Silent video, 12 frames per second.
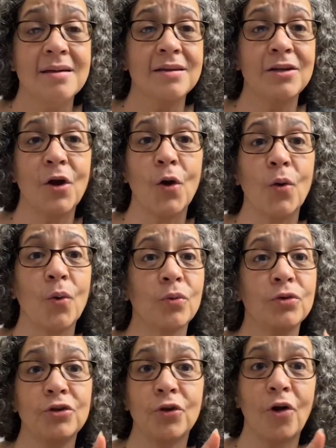you
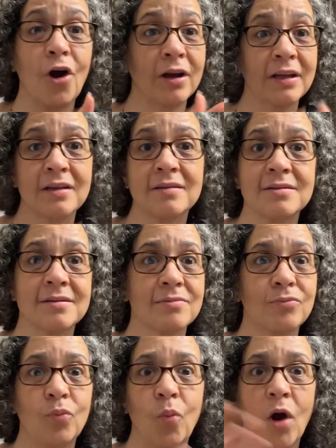know, your audience